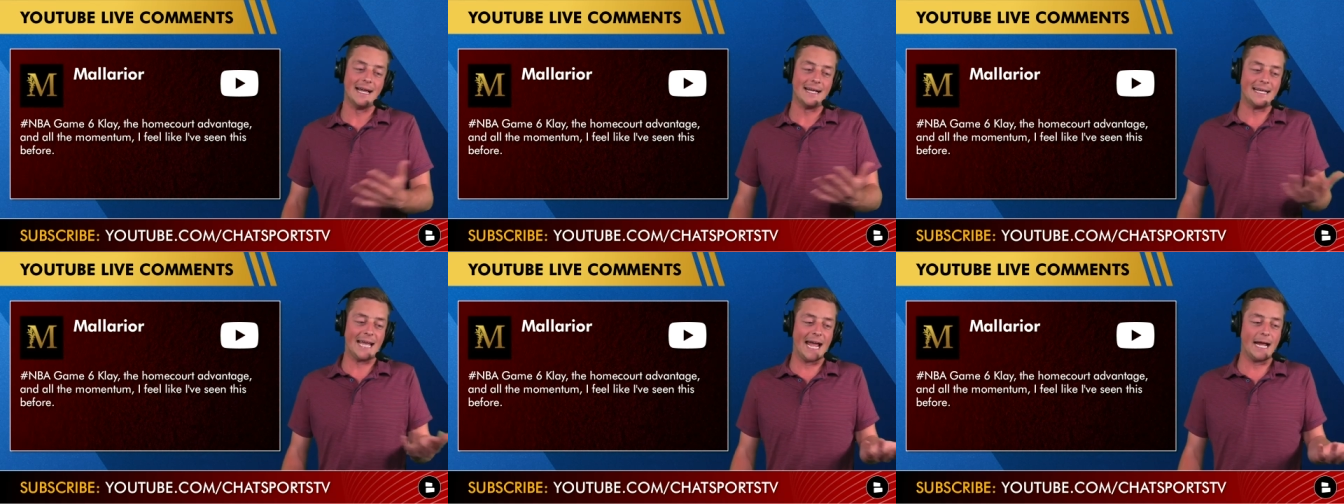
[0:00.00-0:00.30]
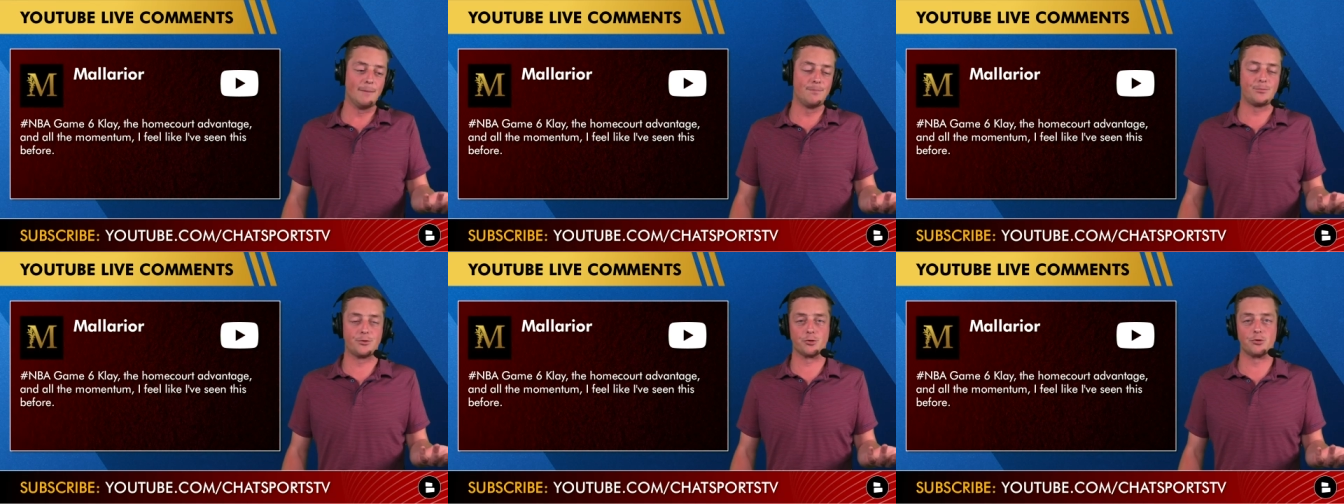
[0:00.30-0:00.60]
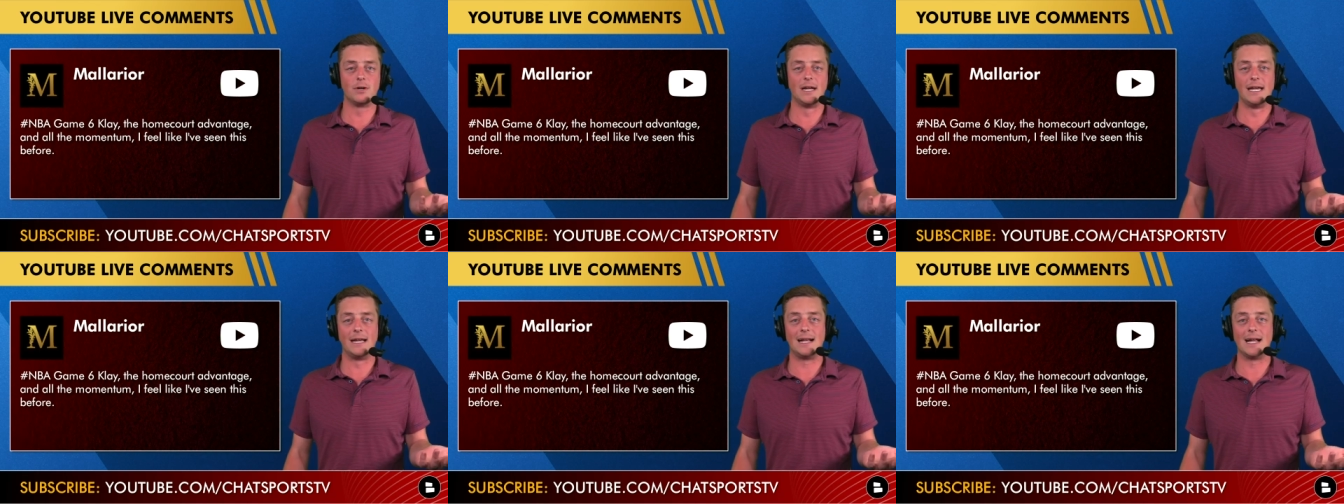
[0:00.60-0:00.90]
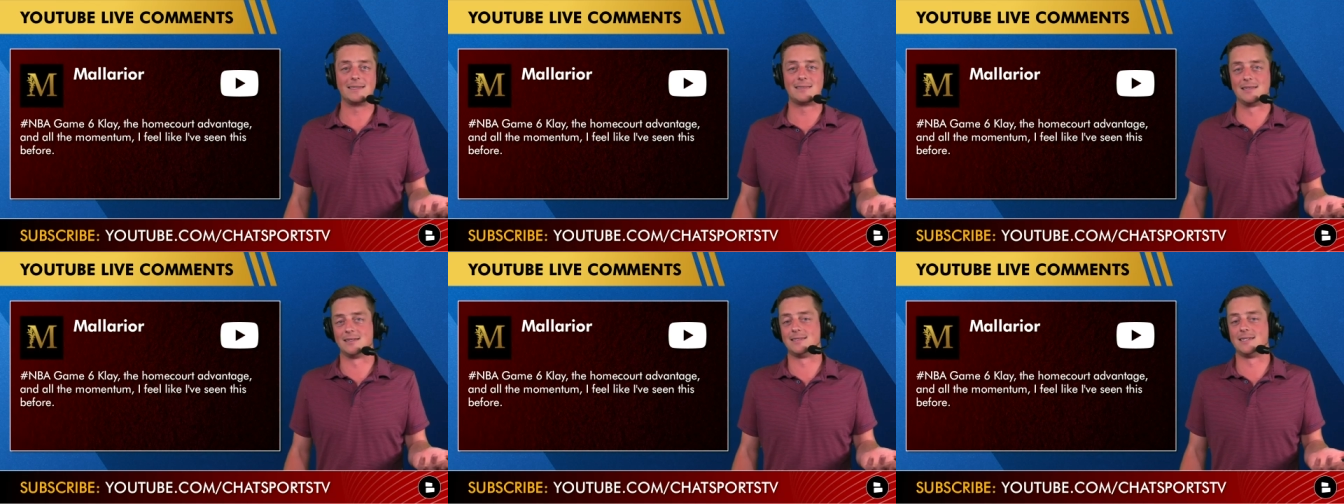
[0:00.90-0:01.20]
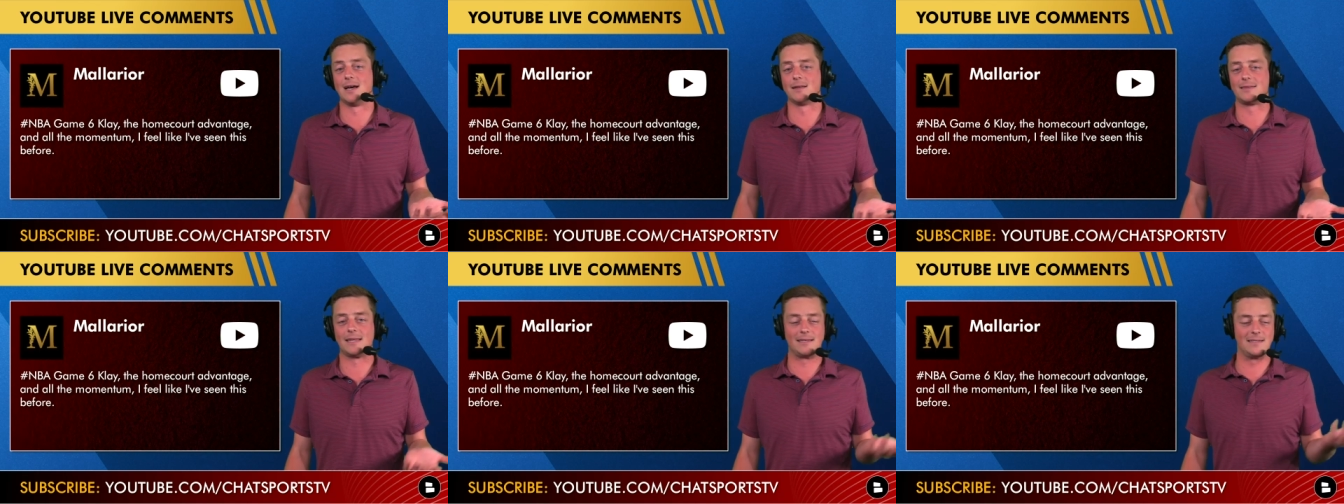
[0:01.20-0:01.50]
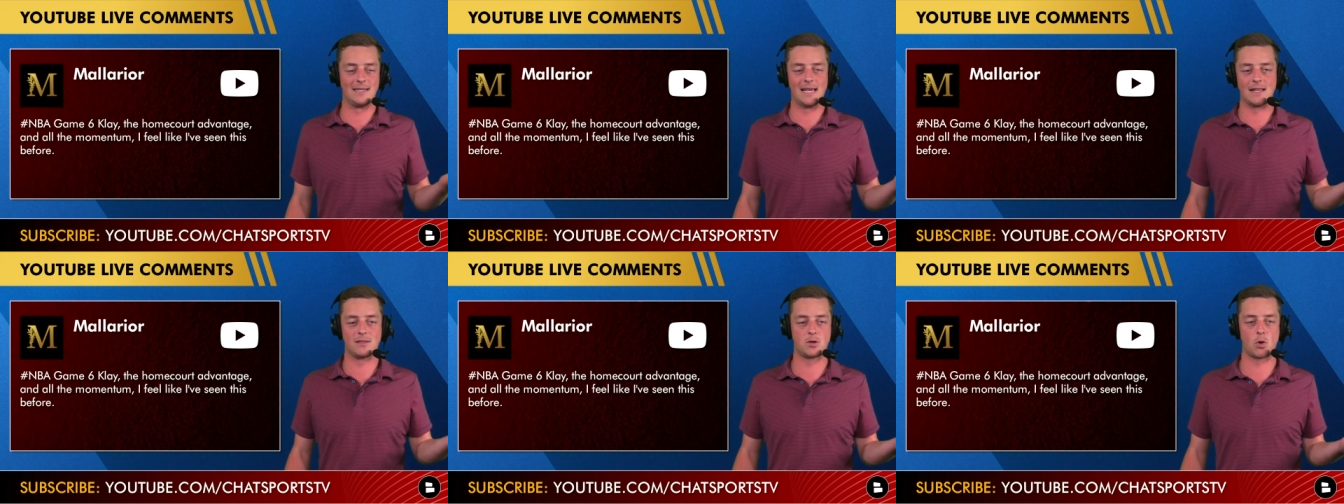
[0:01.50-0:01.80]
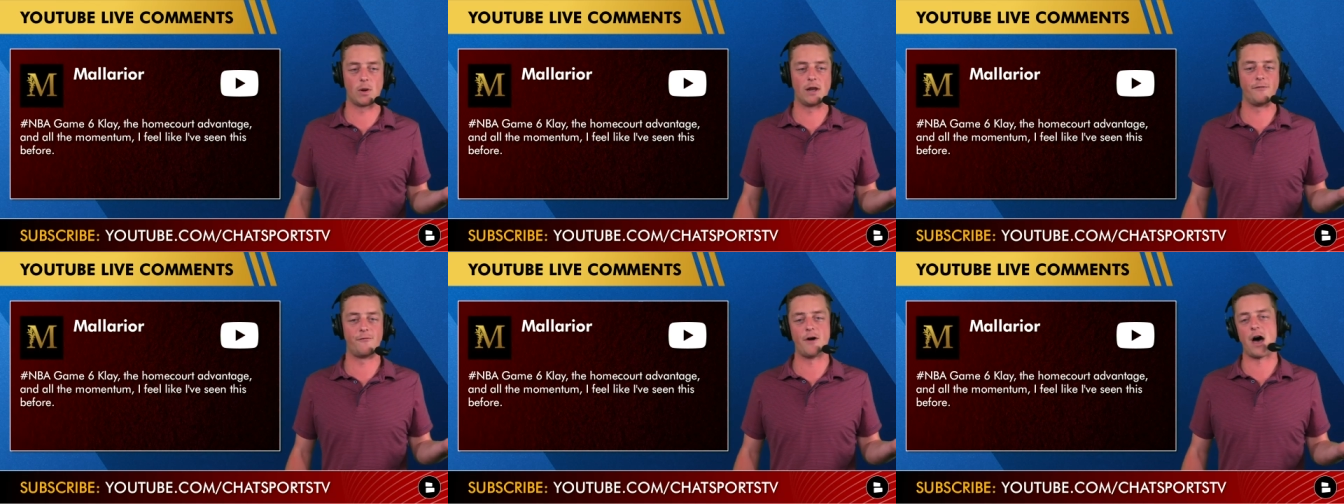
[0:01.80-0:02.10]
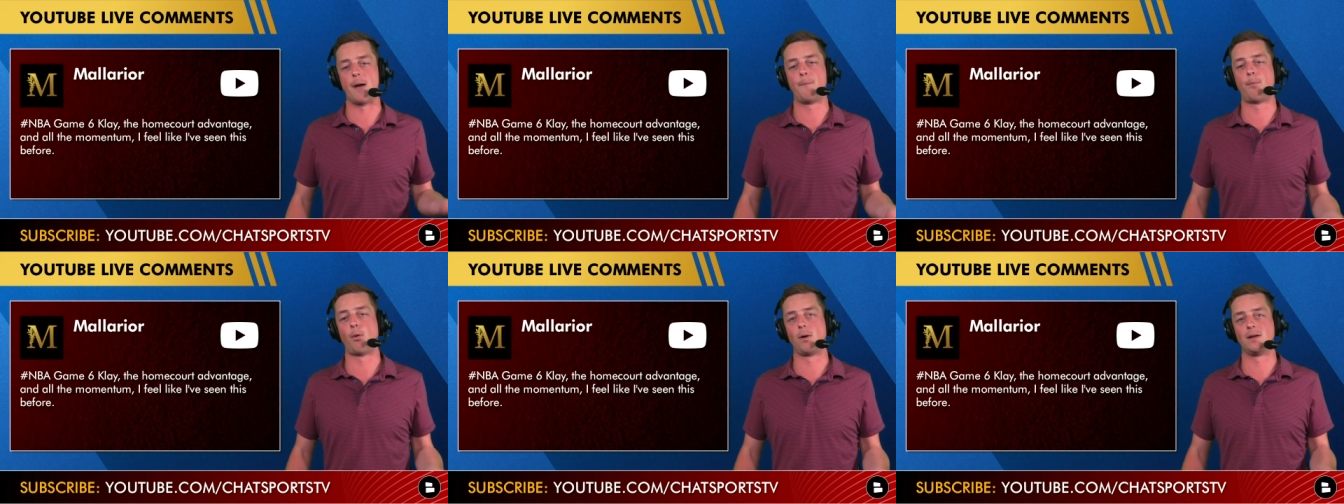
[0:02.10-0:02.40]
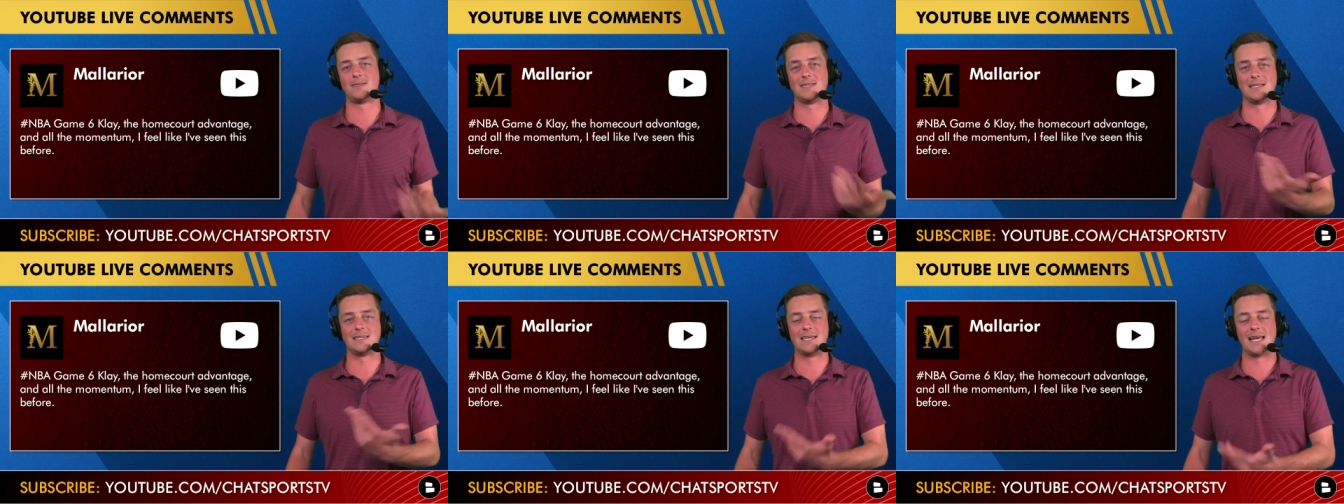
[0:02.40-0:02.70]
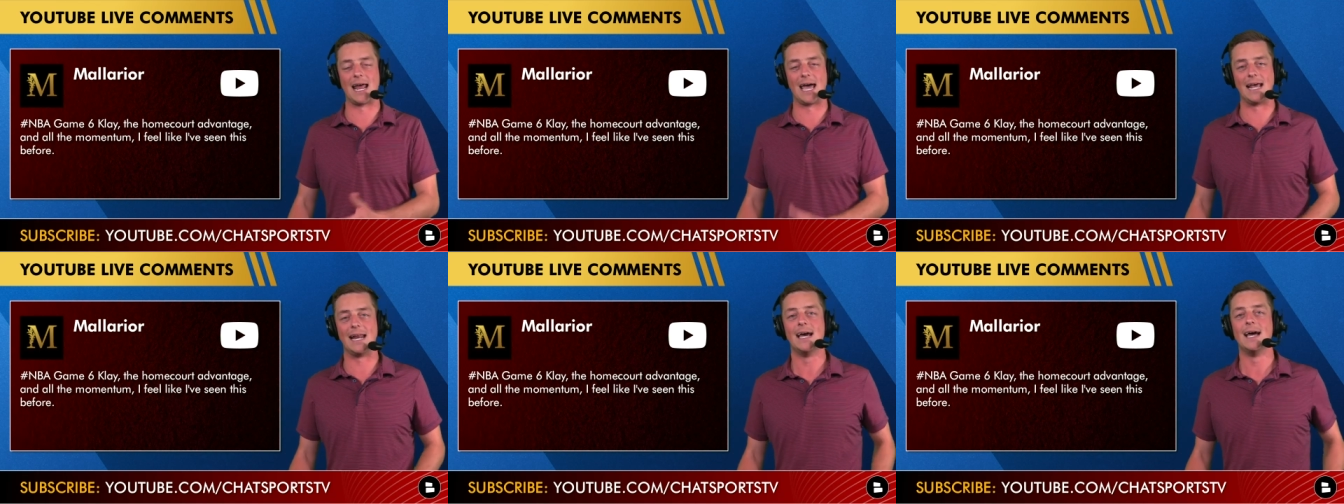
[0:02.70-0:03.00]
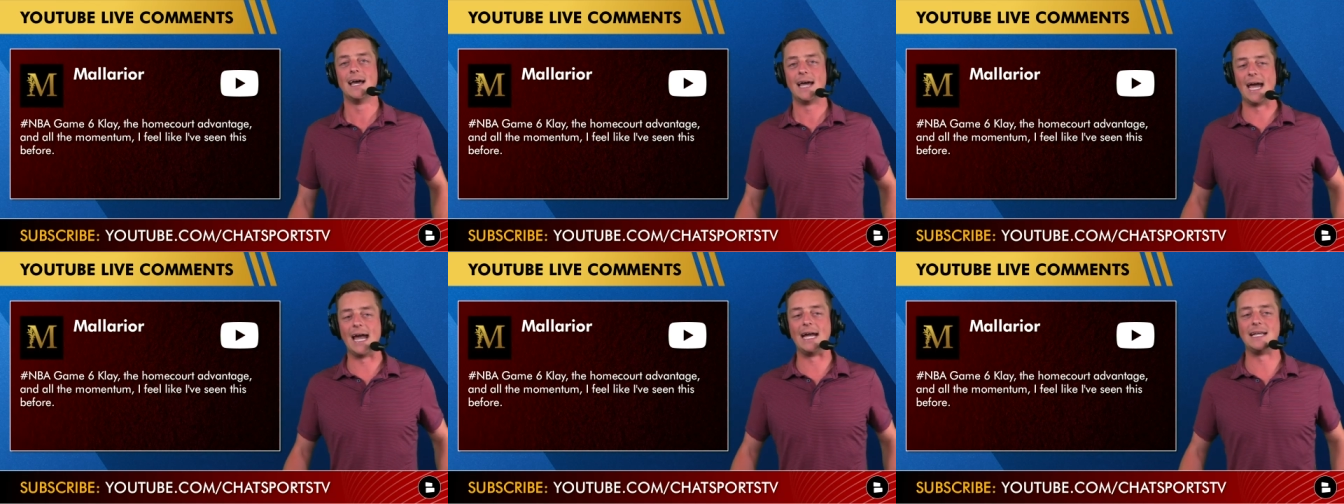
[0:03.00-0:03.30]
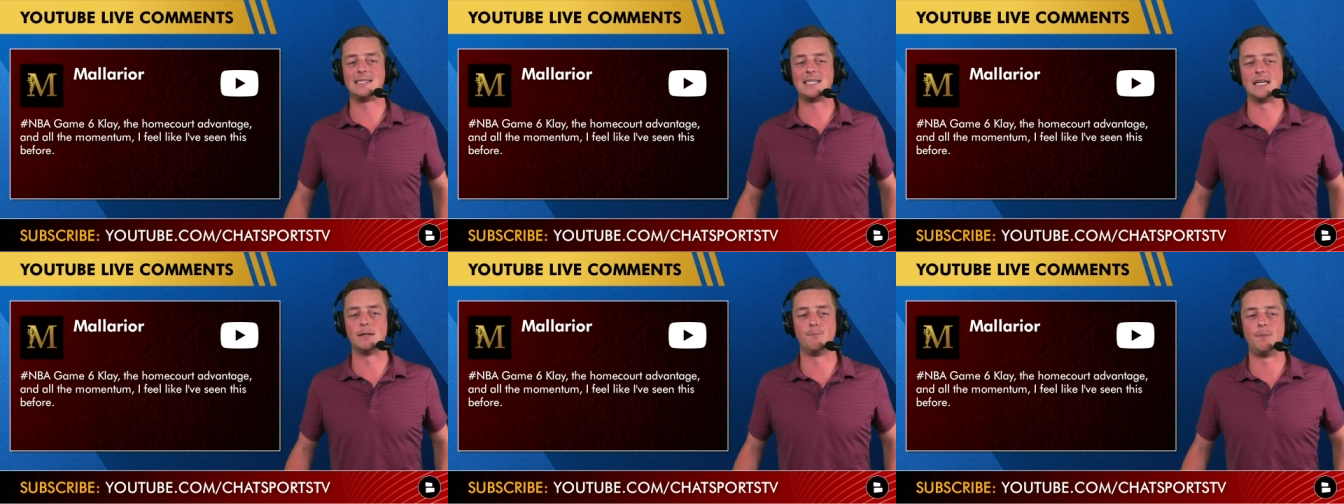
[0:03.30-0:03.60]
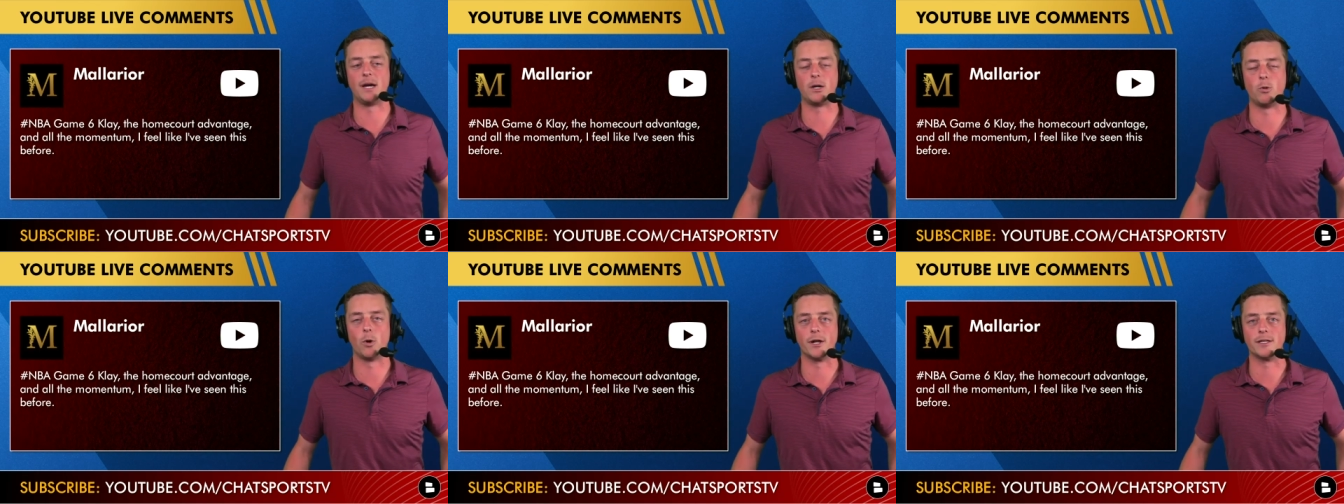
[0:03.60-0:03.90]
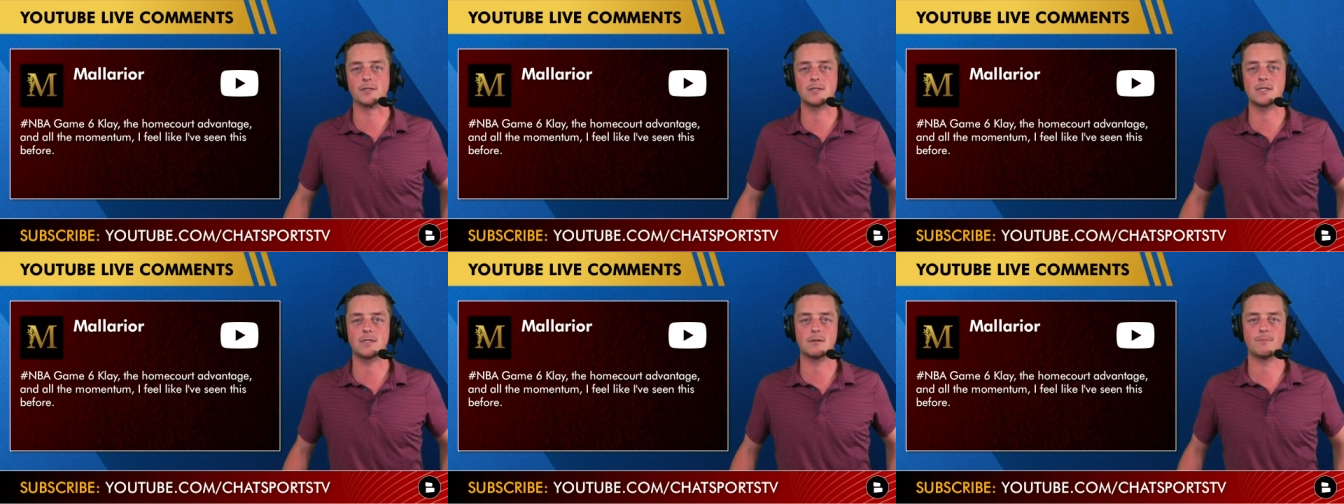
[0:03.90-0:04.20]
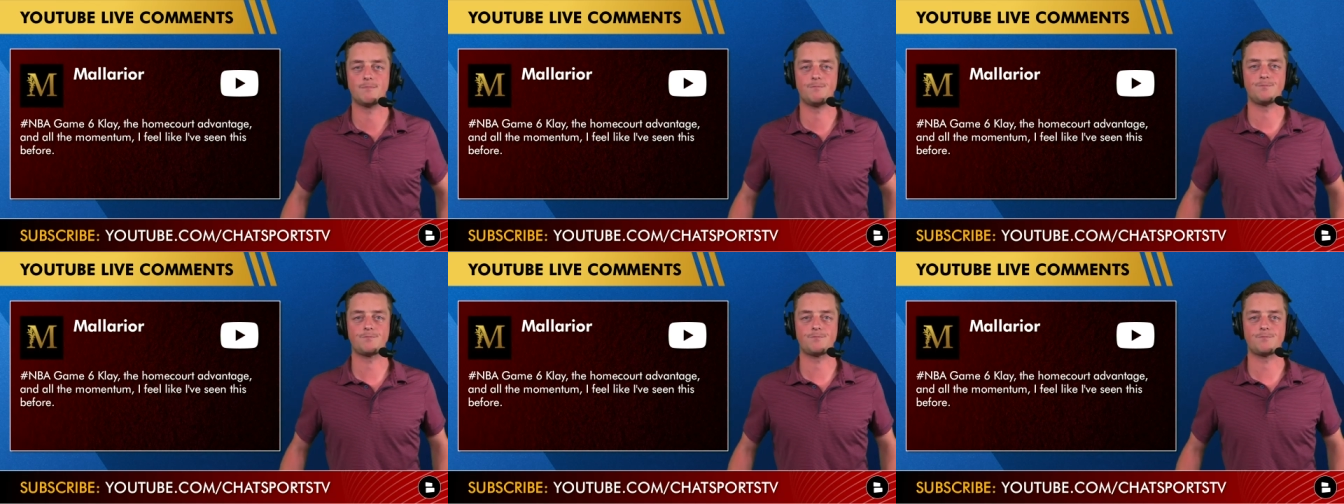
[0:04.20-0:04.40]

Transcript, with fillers: game three against the Celtics, he had 25 points, and tonight, 18 big ones.